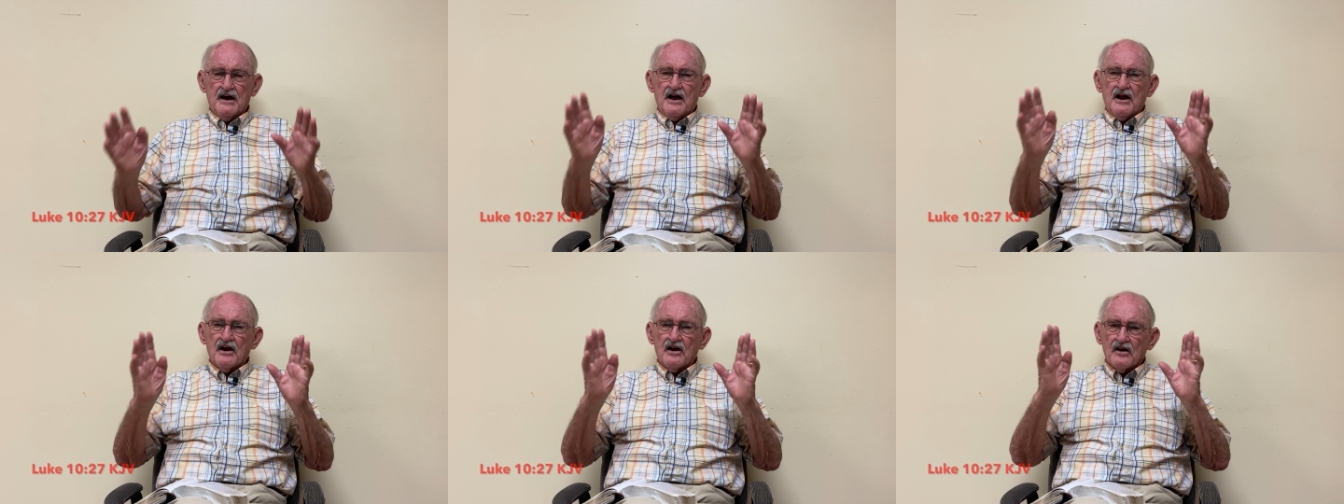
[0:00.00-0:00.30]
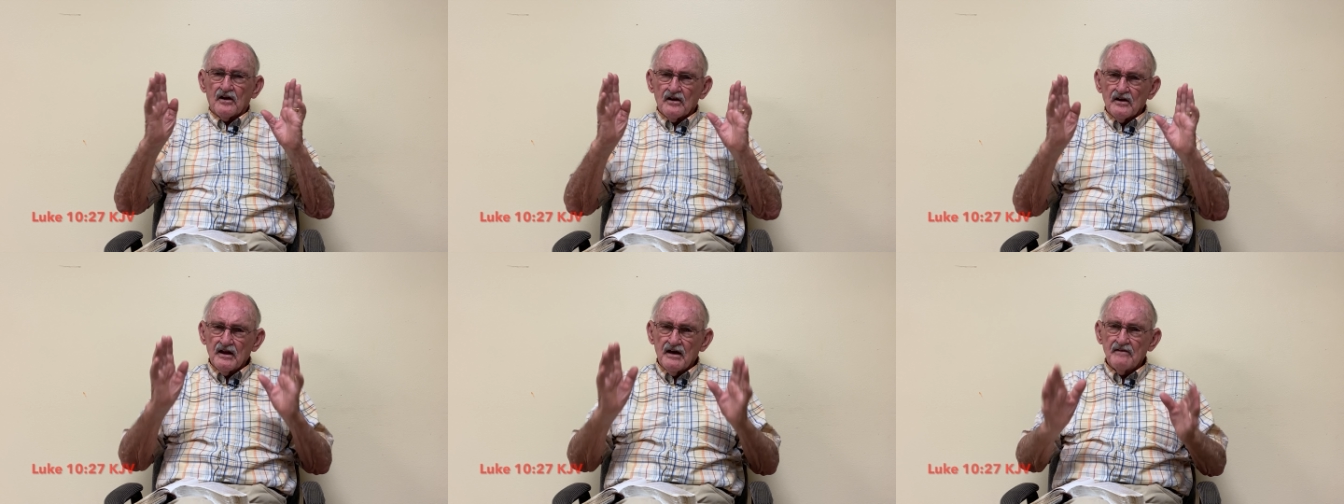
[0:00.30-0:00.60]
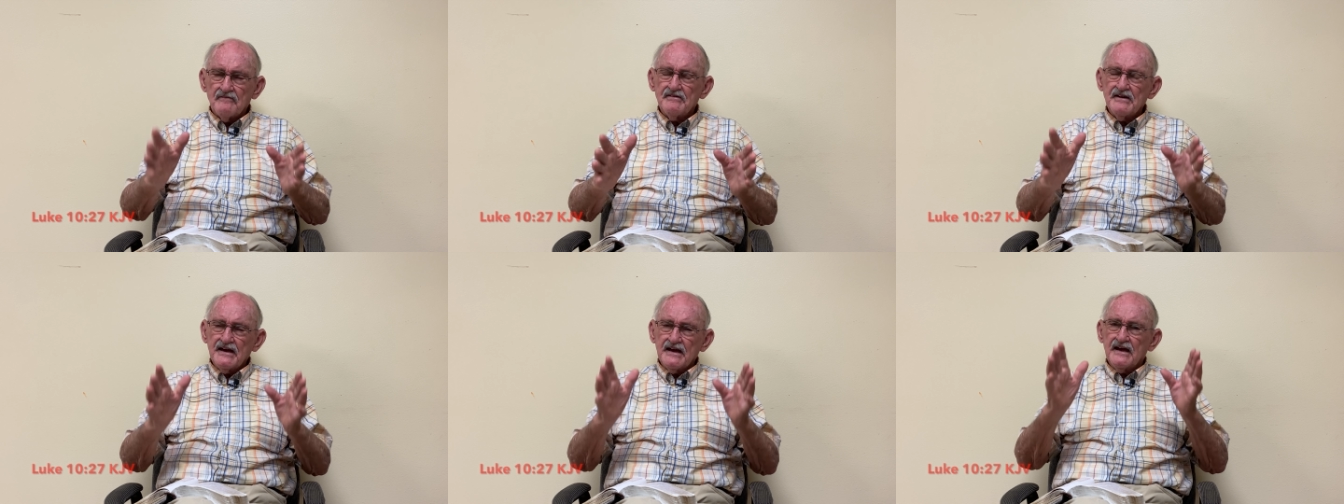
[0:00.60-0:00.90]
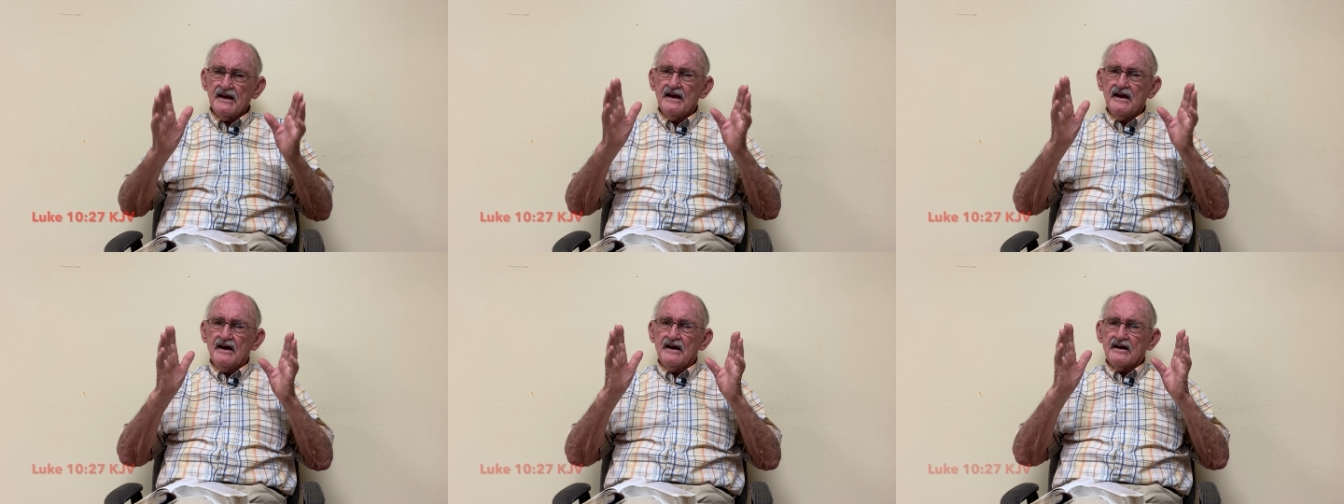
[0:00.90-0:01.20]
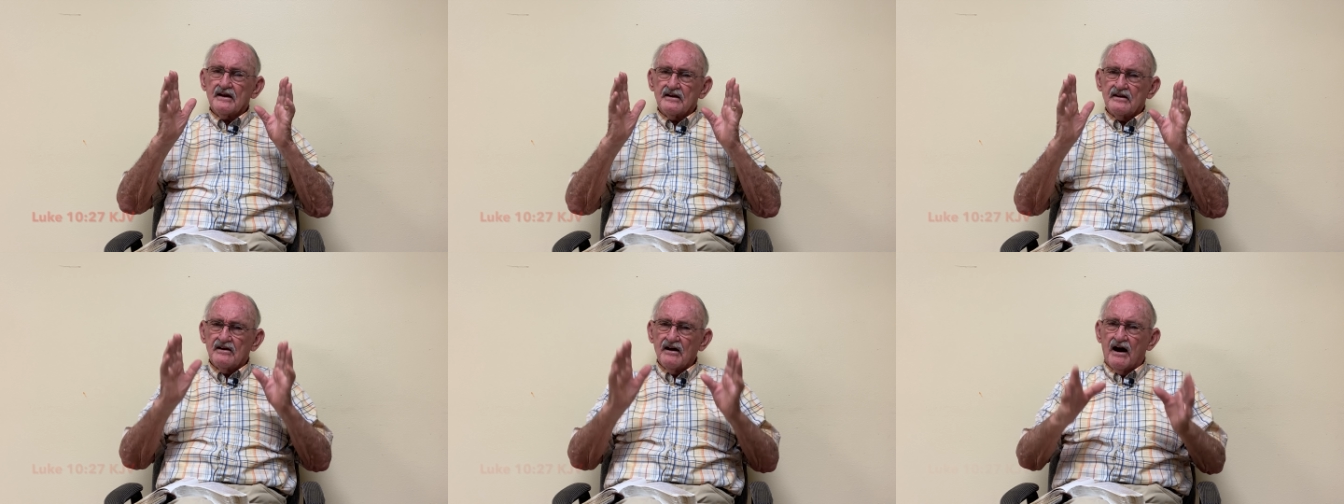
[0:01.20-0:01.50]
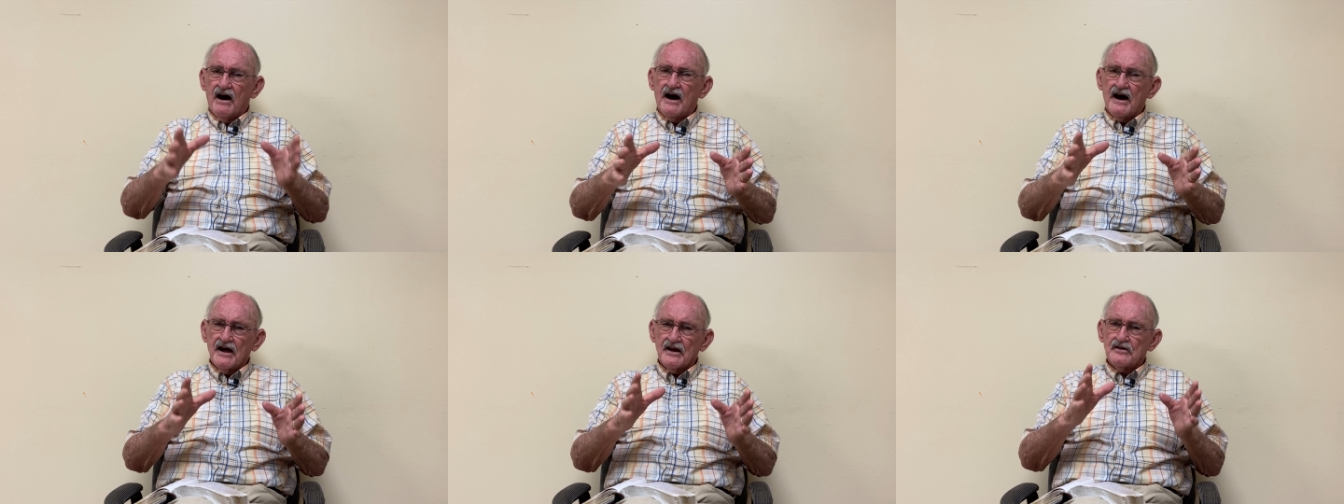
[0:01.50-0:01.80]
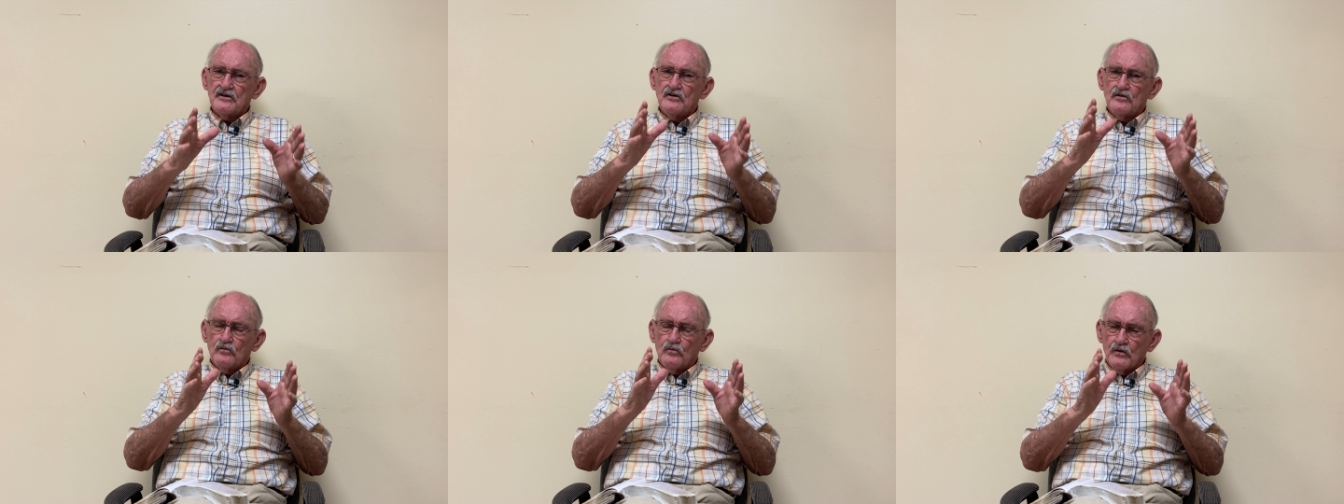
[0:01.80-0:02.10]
Loving God